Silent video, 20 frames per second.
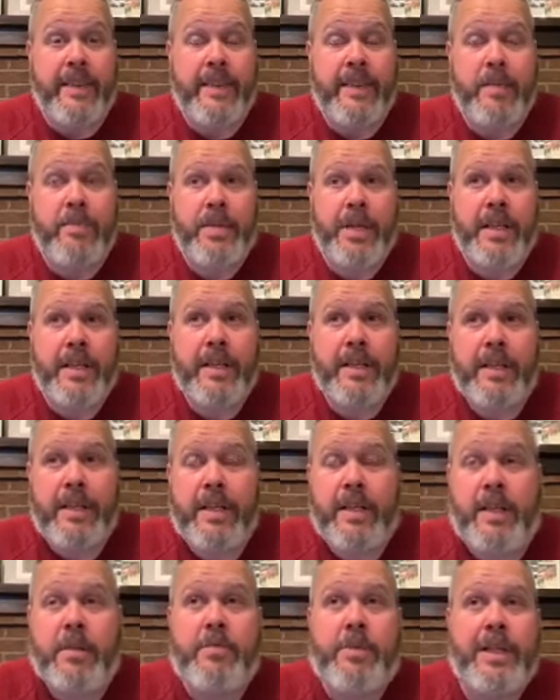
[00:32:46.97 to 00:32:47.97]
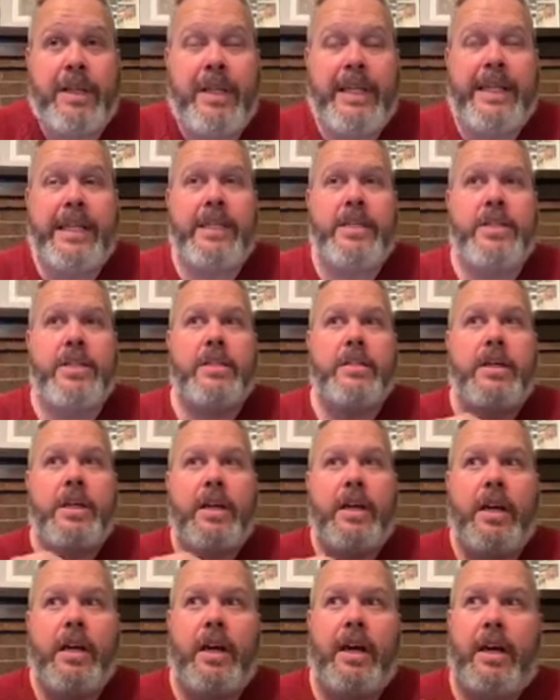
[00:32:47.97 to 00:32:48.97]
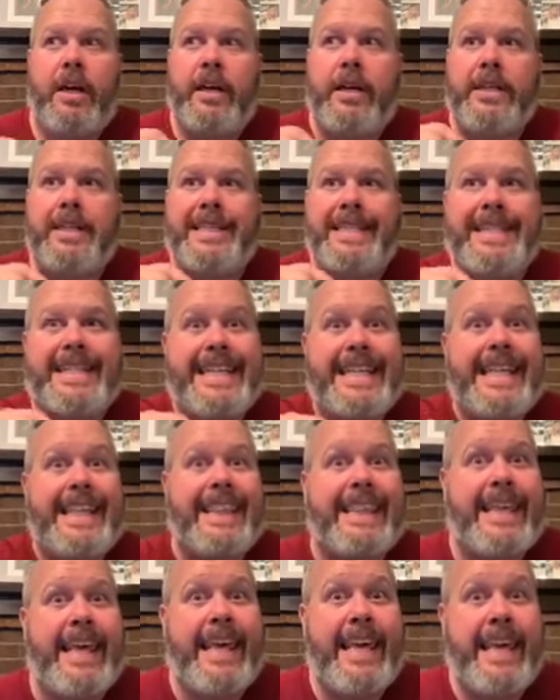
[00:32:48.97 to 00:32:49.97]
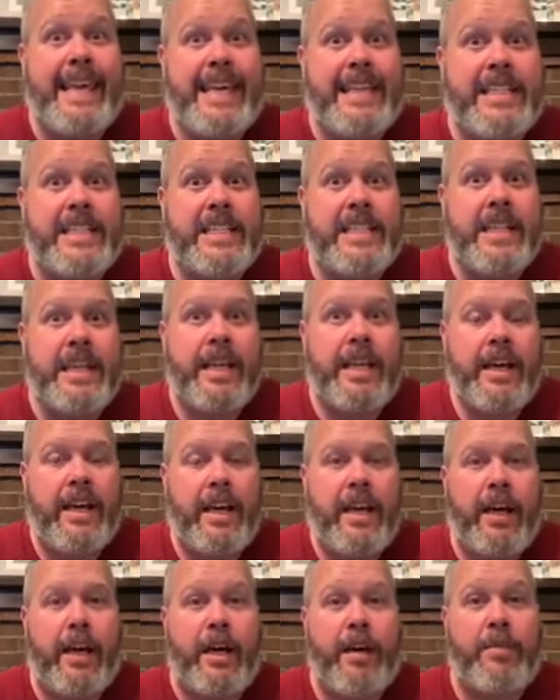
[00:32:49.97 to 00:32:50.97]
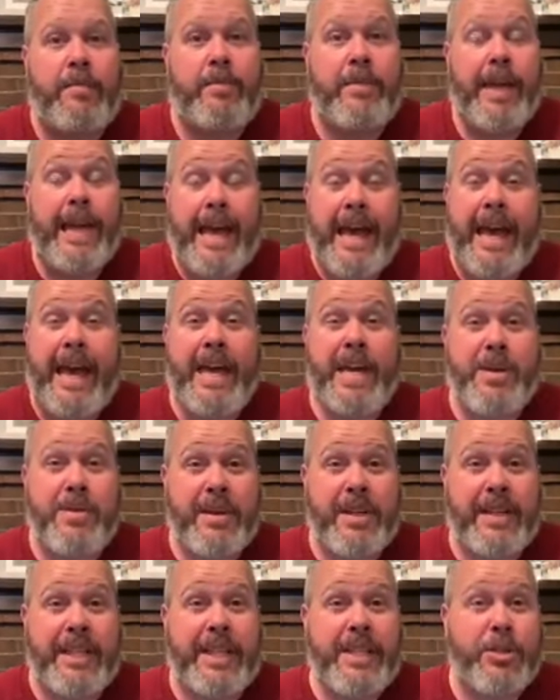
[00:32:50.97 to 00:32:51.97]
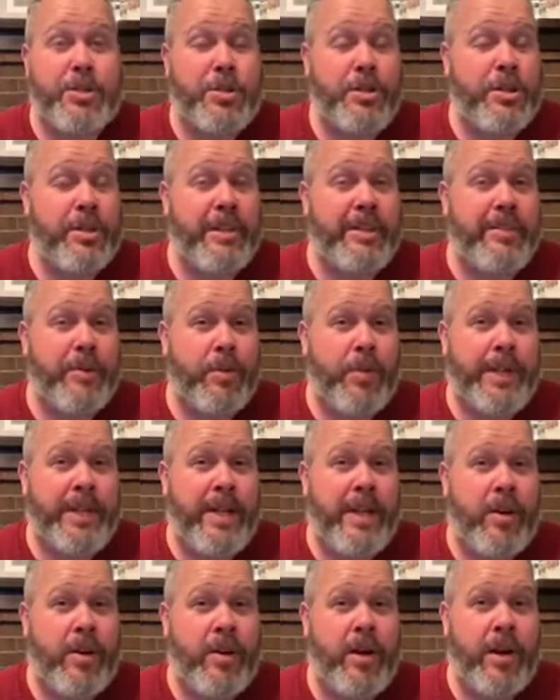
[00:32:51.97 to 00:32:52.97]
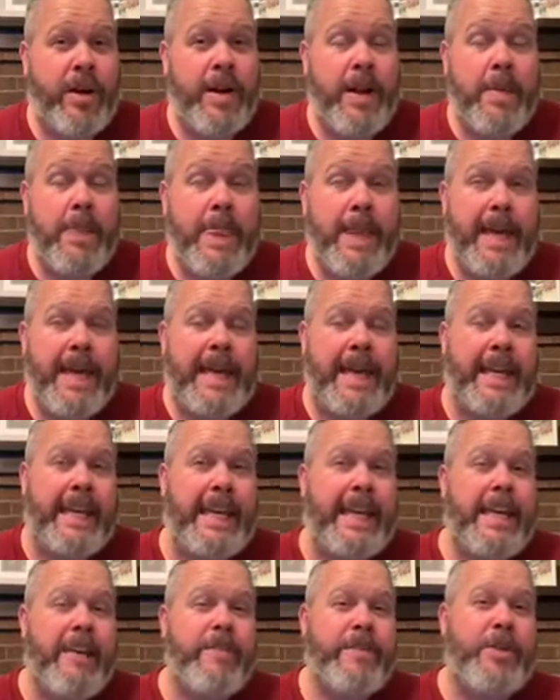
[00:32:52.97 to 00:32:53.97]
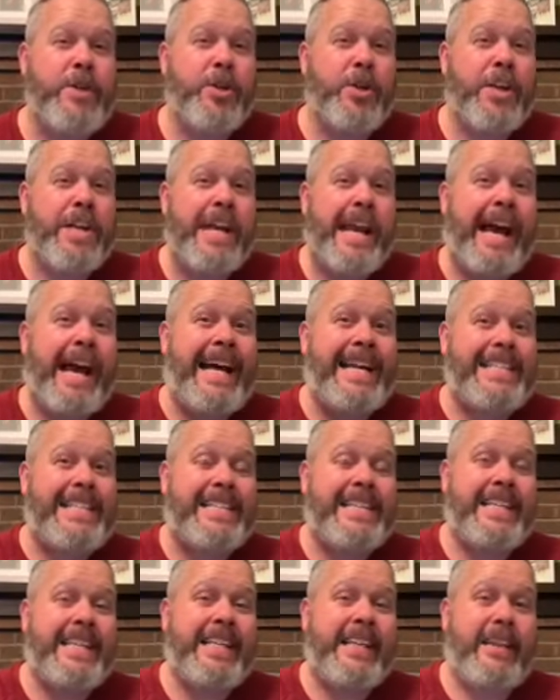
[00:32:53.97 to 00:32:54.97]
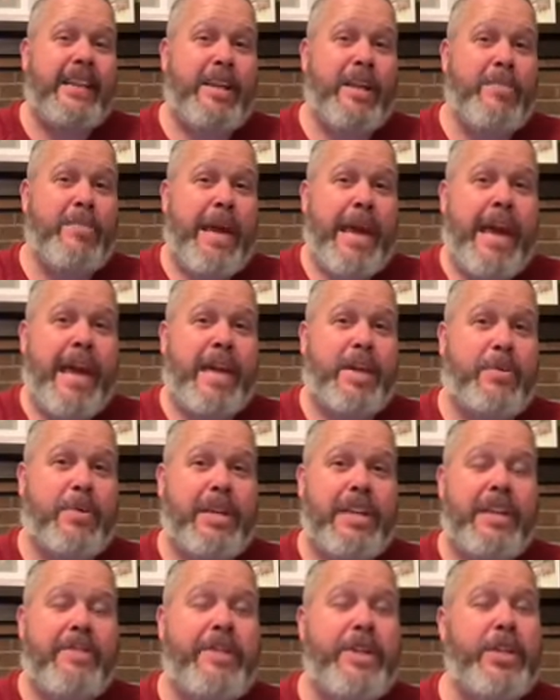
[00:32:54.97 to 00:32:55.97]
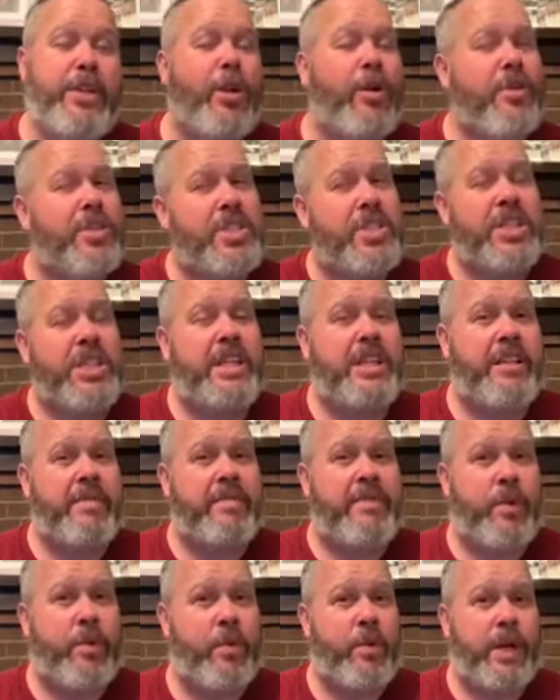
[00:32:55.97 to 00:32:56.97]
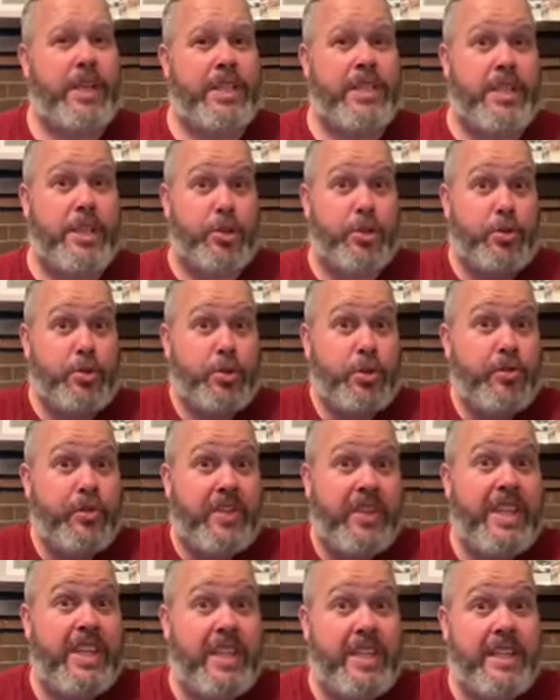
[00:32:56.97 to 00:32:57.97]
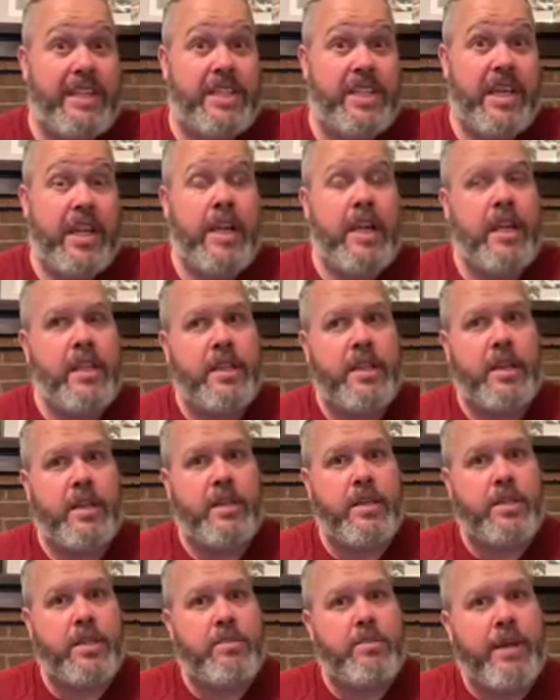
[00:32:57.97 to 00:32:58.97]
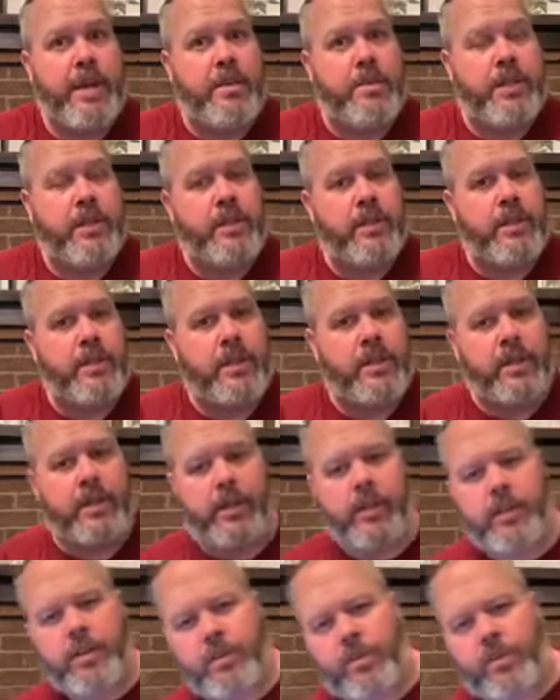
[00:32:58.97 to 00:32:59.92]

the ability to see things accurately and truly for what they are. And if you're not seeing them accurately, if you don't see them for what the truth is, to be able to look, you know